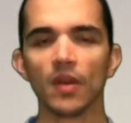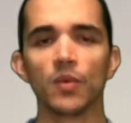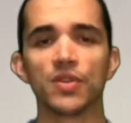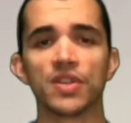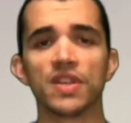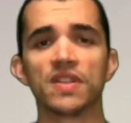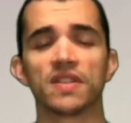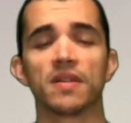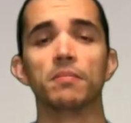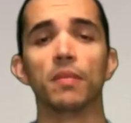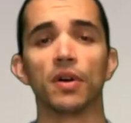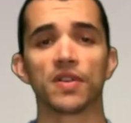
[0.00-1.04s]
which is the
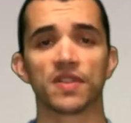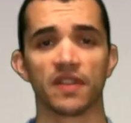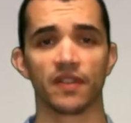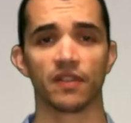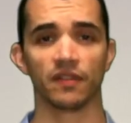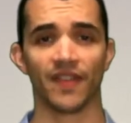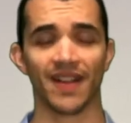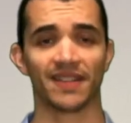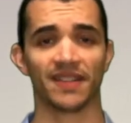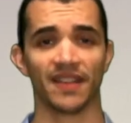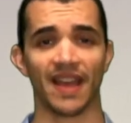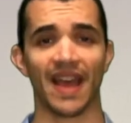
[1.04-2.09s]
most difficult
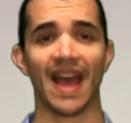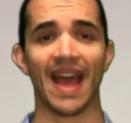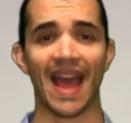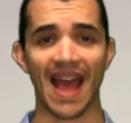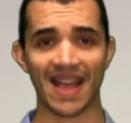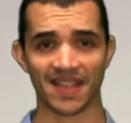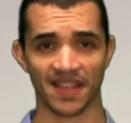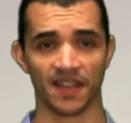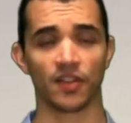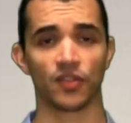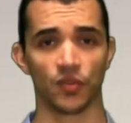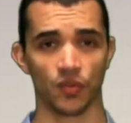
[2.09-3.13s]
fatty acid
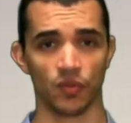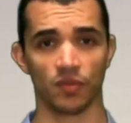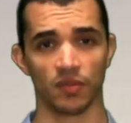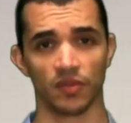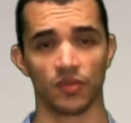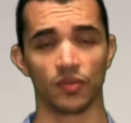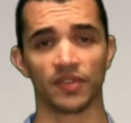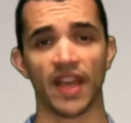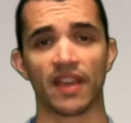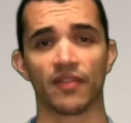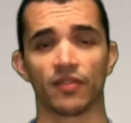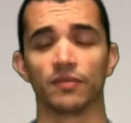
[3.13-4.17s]
to
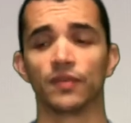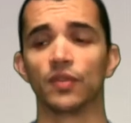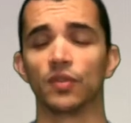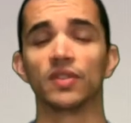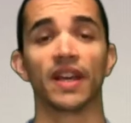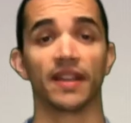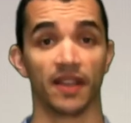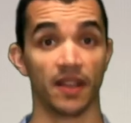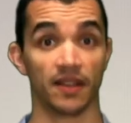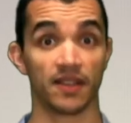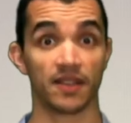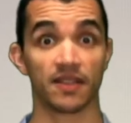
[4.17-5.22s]
take from food,
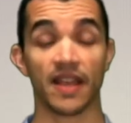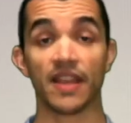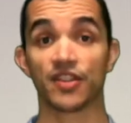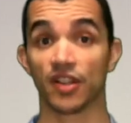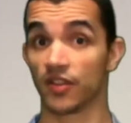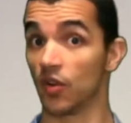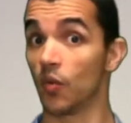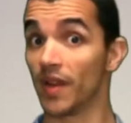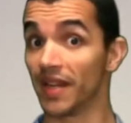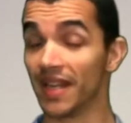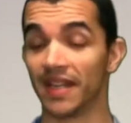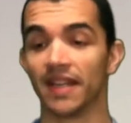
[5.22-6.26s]
and it's essential, so we
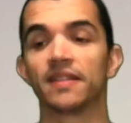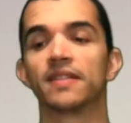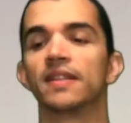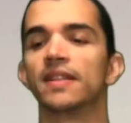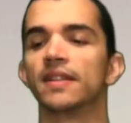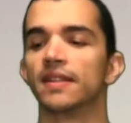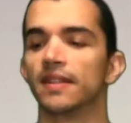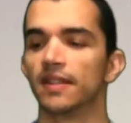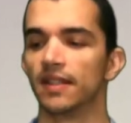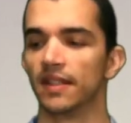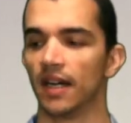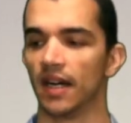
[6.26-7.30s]
need it,
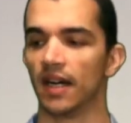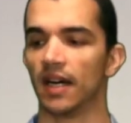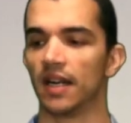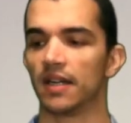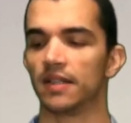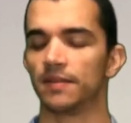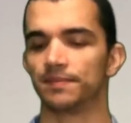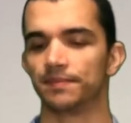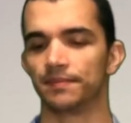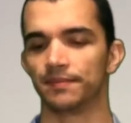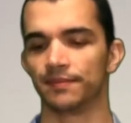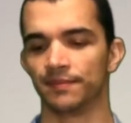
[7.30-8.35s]
are
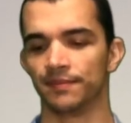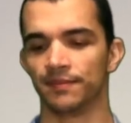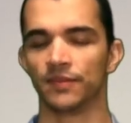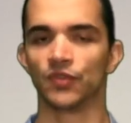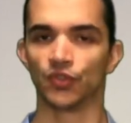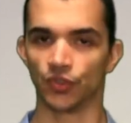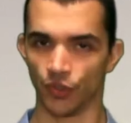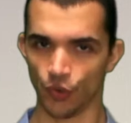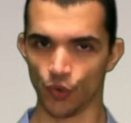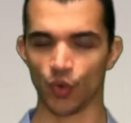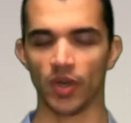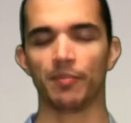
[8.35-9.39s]

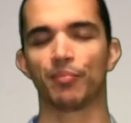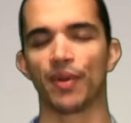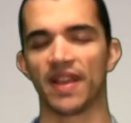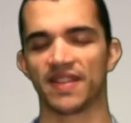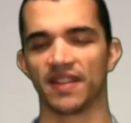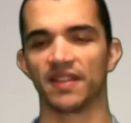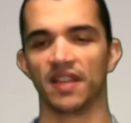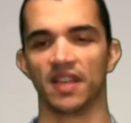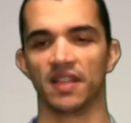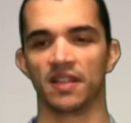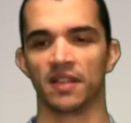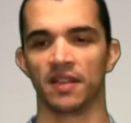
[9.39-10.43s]
usually present
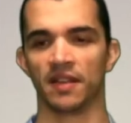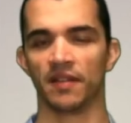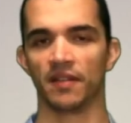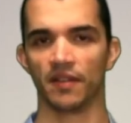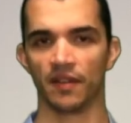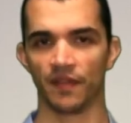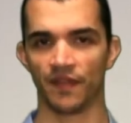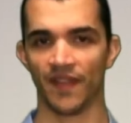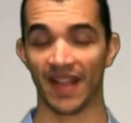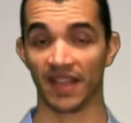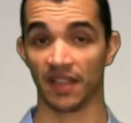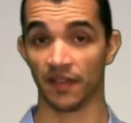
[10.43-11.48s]
in
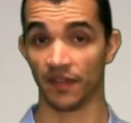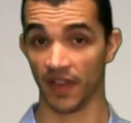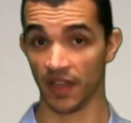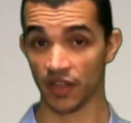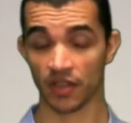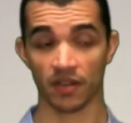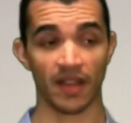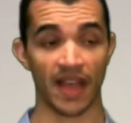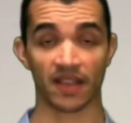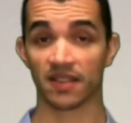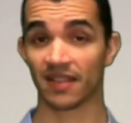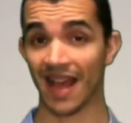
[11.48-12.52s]
fatty fish
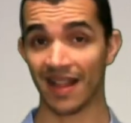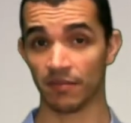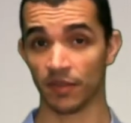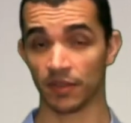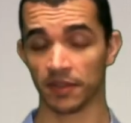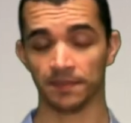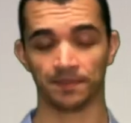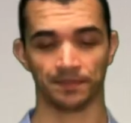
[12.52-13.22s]
like salmon,